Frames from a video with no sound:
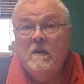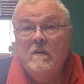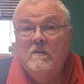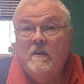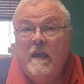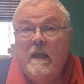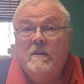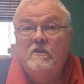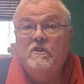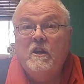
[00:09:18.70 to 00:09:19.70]
today
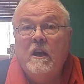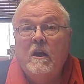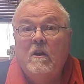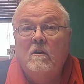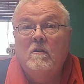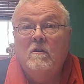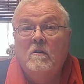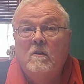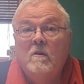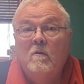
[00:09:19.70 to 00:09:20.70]
to share
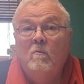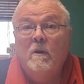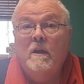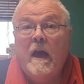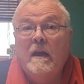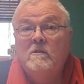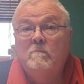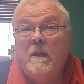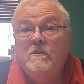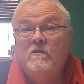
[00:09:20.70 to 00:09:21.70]
what God has
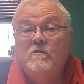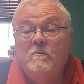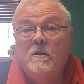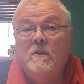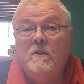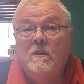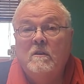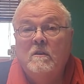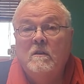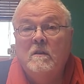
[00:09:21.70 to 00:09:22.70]
blessed you with.
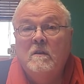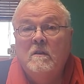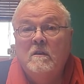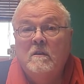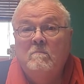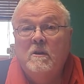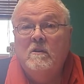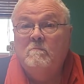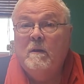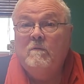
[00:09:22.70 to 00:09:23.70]

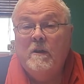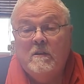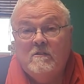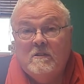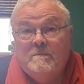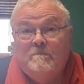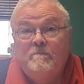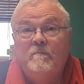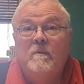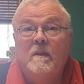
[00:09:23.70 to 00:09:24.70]
Because, my friends,
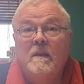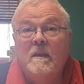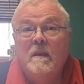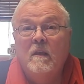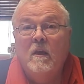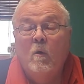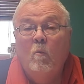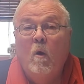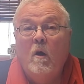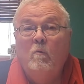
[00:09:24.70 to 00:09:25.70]

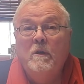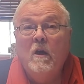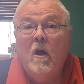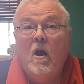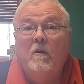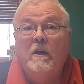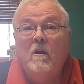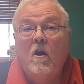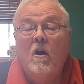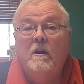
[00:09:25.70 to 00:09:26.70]
while we are in
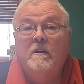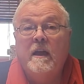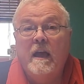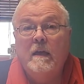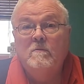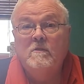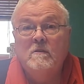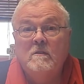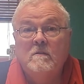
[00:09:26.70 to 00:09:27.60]
hard times,